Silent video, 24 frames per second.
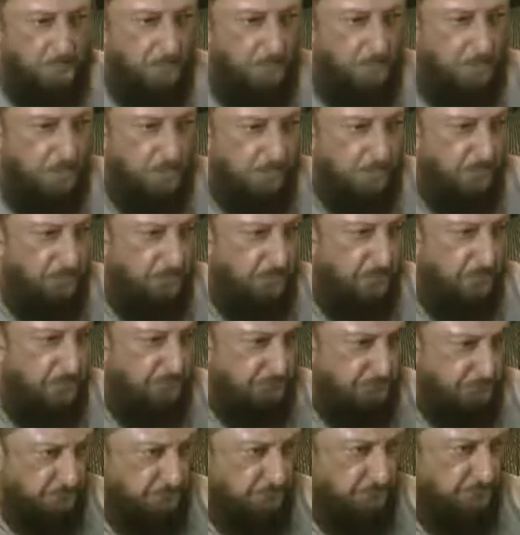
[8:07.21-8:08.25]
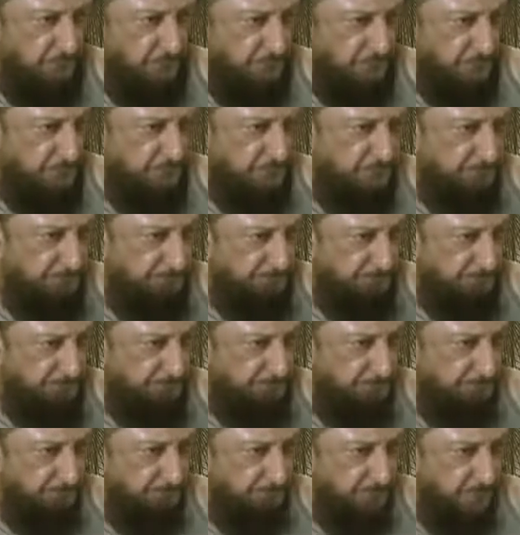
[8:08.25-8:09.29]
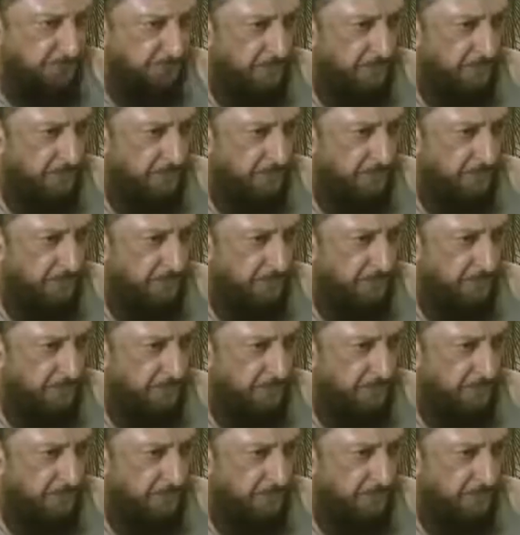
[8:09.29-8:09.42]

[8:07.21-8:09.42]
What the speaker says: I can be wrong by a few years.